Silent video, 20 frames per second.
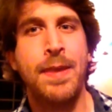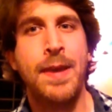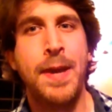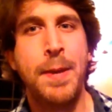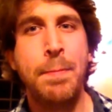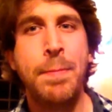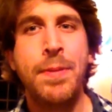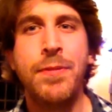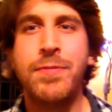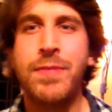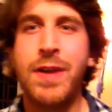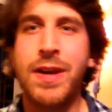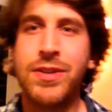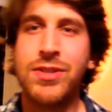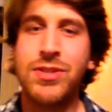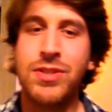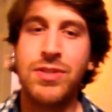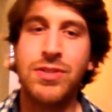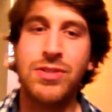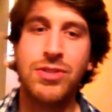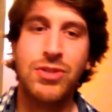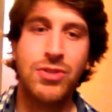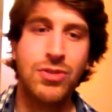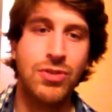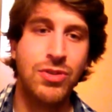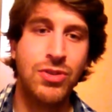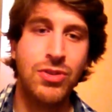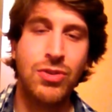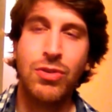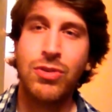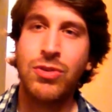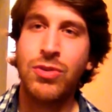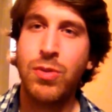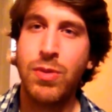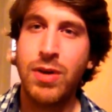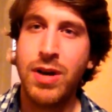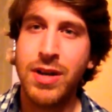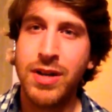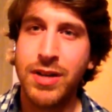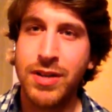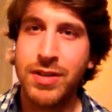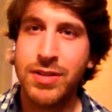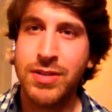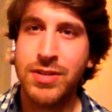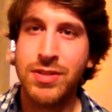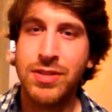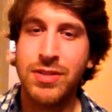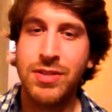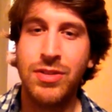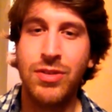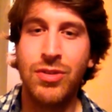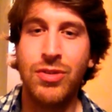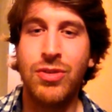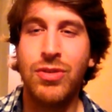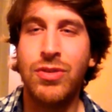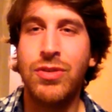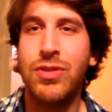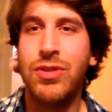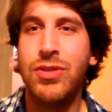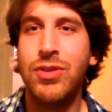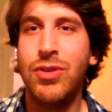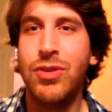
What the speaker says: imperfections, your quirks, your